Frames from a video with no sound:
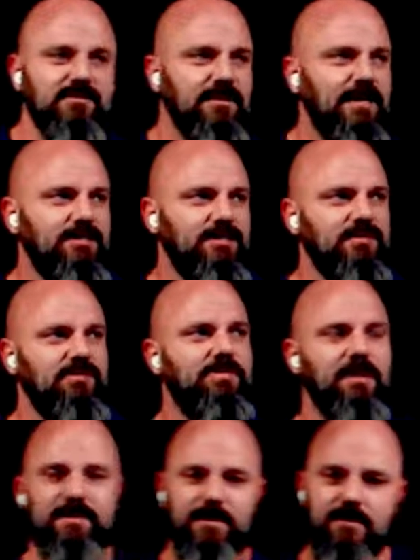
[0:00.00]
is not just
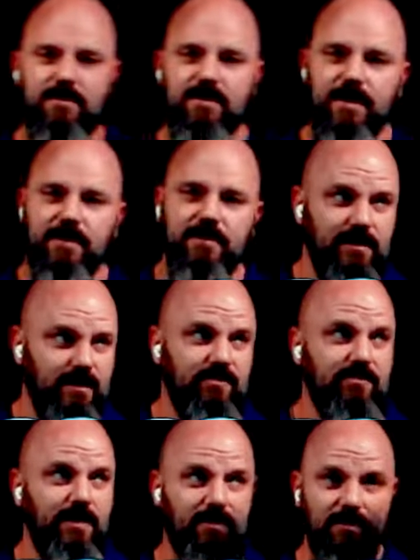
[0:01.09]
about the internet. It's
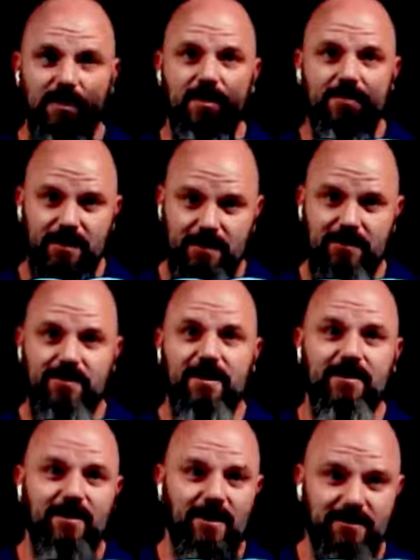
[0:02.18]
about the internet,
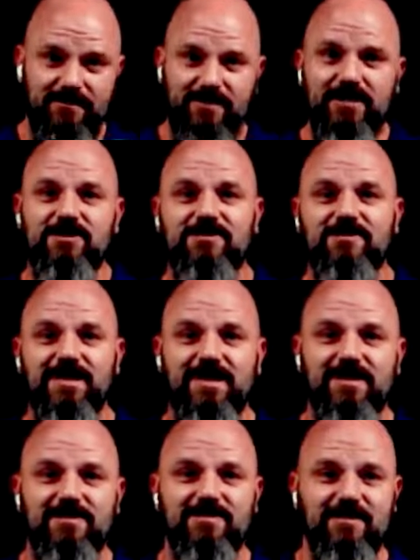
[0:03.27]
unsanctioned
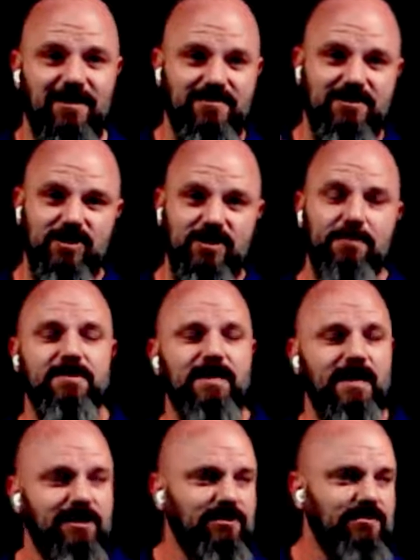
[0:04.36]
things, unsanctioned
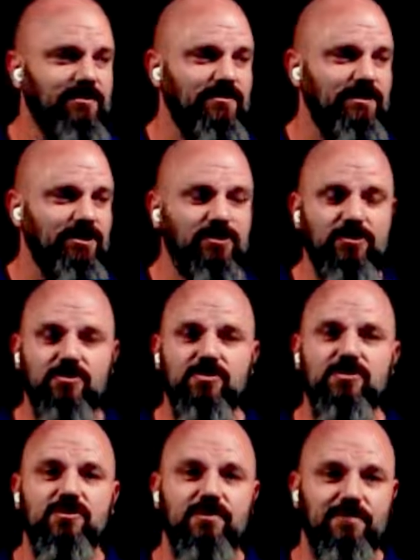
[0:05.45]
applications, unsanctioned
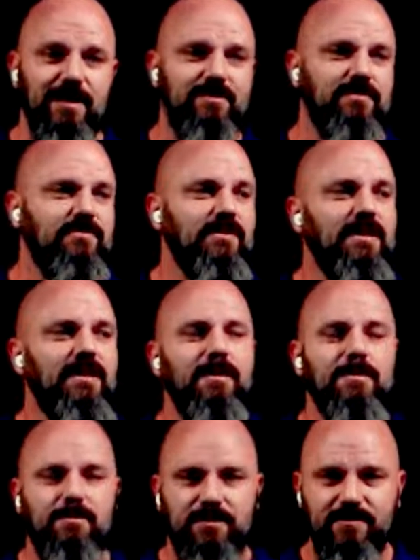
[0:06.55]
users, devices,
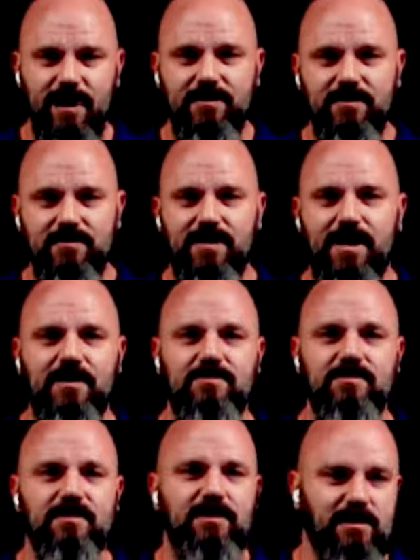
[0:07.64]
protecting
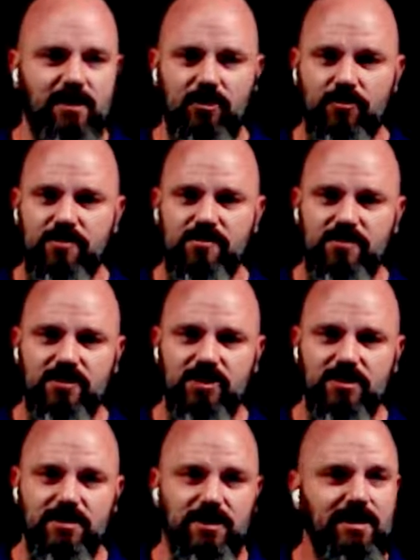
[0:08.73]
SaaS, increasing
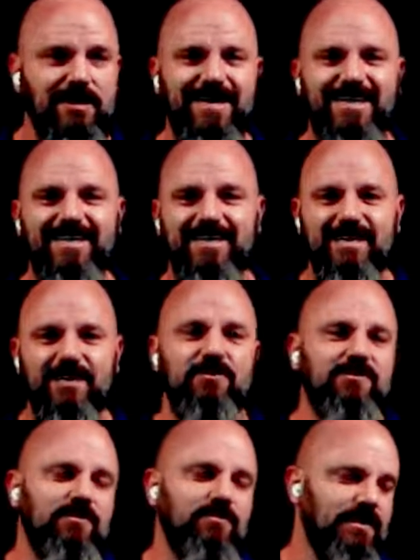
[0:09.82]
agility,
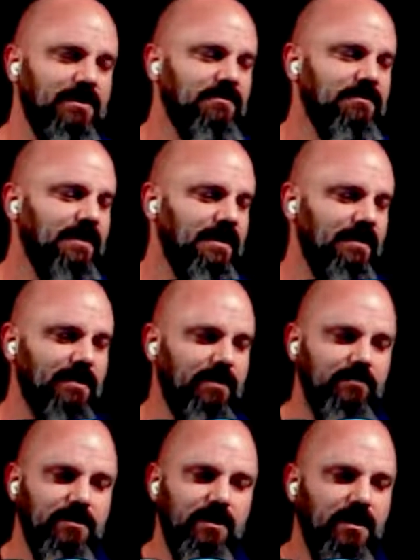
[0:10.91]
decreasing risk, and
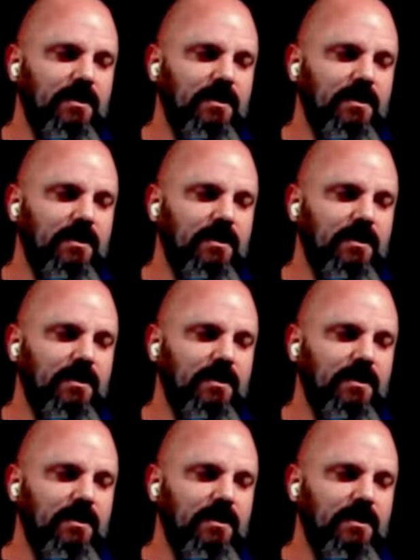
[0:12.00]
allowing